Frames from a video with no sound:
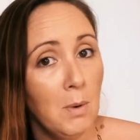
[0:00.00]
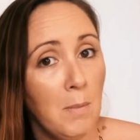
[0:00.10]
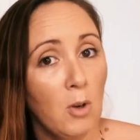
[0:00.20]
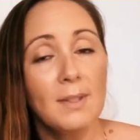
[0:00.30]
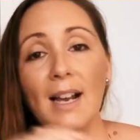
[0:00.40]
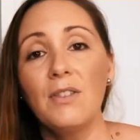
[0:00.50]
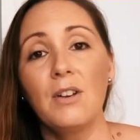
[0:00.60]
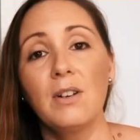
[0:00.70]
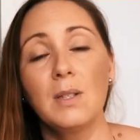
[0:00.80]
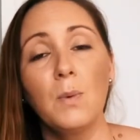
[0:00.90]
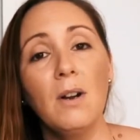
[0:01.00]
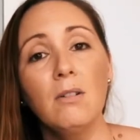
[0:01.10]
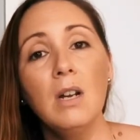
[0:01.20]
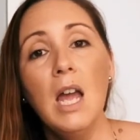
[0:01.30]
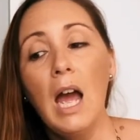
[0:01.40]
models out there as
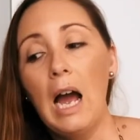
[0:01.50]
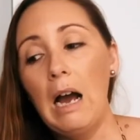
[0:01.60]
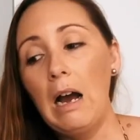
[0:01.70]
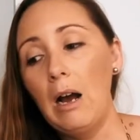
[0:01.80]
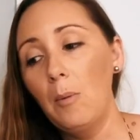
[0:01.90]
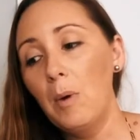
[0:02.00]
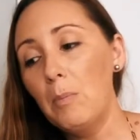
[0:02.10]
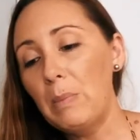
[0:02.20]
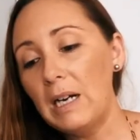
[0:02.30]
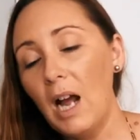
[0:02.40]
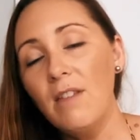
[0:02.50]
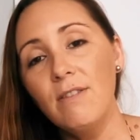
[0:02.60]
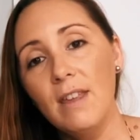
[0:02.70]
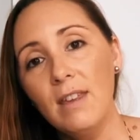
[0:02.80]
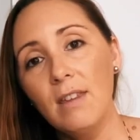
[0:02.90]
well. But I
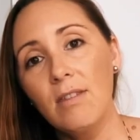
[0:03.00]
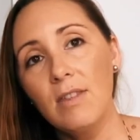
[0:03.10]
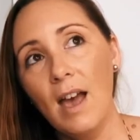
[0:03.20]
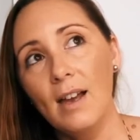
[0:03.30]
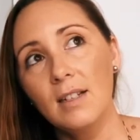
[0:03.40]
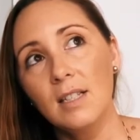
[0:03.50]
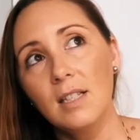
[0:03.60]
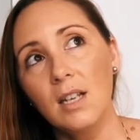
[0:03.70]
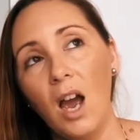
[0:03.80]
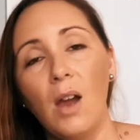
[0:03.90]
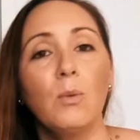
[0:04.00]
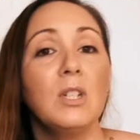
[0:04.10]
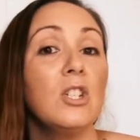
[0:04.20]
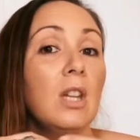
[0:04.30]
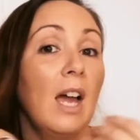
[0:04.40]
think that I
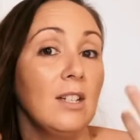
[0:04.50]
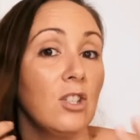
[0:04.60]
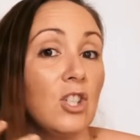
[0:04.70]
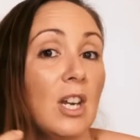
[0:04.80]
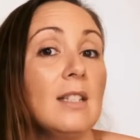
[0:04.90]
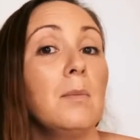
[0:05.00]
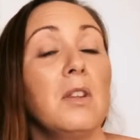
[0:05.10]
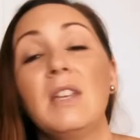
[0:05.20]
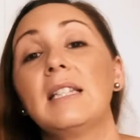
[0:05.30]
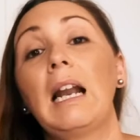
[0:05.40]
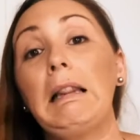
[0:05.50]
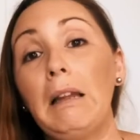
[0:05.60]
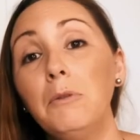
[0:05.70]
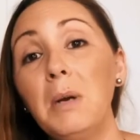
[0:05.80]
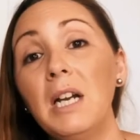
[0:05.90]
would like to share some of the things that I
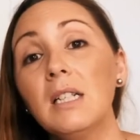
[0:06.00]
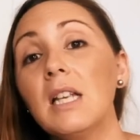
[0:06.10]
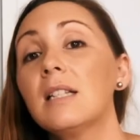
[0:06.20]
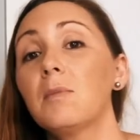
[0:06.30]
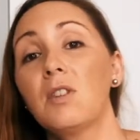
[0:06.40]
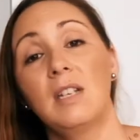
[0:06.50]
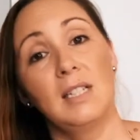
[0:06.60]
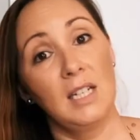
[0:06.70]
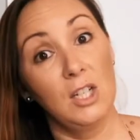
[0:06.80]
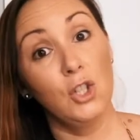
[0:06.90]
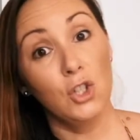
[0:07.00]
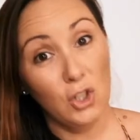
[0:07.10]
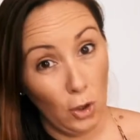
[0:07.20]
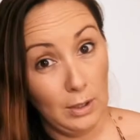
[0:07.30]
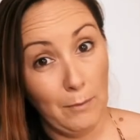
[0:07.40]
love about it and some of the things that I
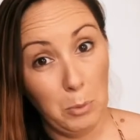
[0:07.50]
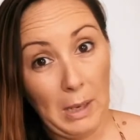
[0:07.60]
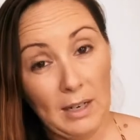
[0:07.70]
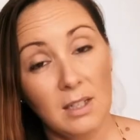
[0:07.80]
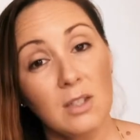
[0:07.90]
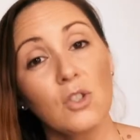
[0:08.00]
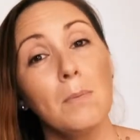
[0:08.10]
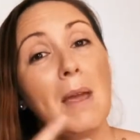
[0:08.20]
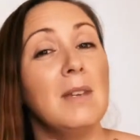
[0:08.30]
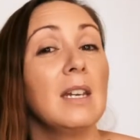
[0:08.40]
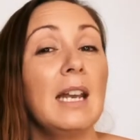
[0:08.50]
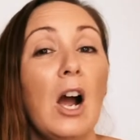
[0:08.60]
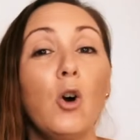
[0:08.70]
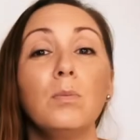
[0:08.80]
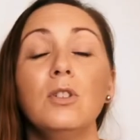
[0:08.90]
don't love about it. So maybe it can
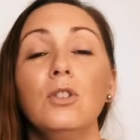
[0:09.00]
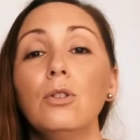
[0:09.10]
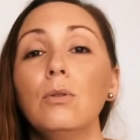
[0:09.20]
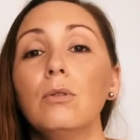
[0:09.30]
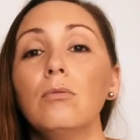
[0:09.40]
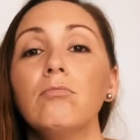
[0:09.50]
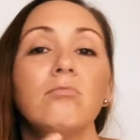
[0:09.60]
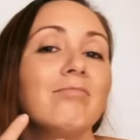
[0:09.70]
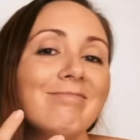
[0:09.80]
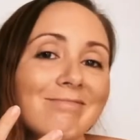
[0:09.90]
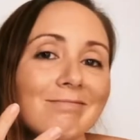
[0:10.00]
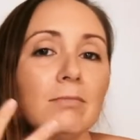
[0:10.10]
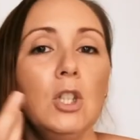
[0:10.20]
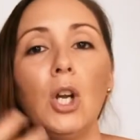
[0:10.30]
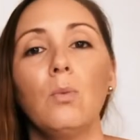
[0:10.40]
help you,
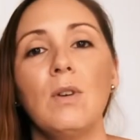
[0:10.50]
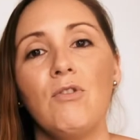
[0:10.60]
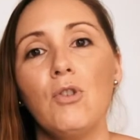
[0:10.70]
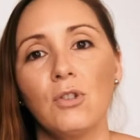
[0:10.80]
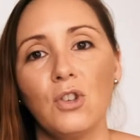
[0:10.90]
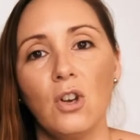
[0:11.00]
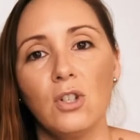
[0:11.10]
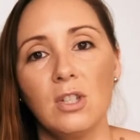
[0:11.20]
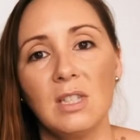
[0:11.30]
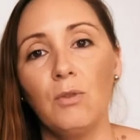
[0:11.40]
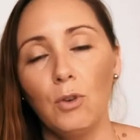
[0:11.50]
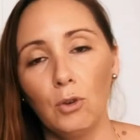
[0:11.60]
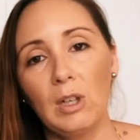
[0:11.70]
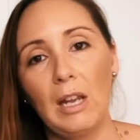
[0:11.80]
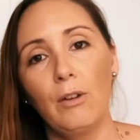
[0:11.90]
you know, with your searches if you're
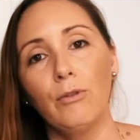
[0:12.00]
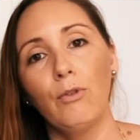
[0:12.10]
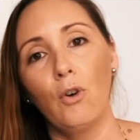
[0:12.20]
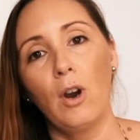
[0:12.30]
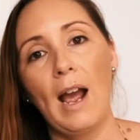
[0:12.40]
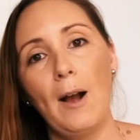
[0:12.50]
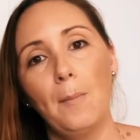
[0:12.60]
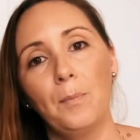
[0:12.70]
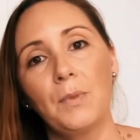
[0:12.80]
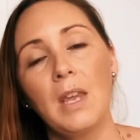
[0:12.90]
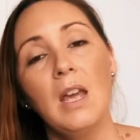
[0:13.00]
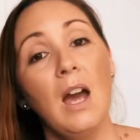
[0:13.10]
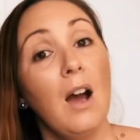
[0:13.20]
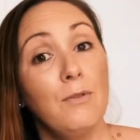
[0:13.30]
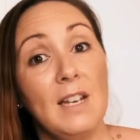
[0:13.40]
looking for
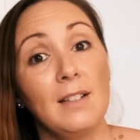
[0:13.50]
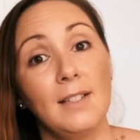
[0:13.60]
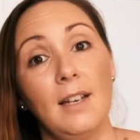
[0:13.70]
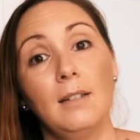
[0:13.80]
a VR set.